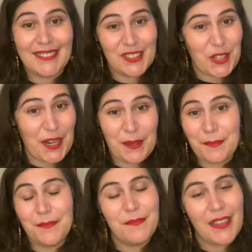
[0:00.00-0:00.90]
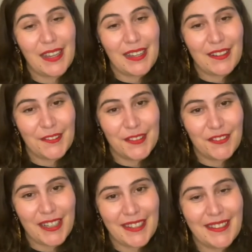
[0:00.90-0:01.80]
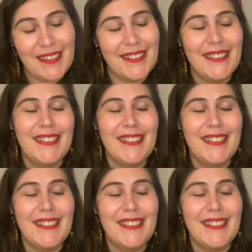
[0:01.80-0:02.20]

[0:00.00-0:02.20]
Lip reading: tram on a regular.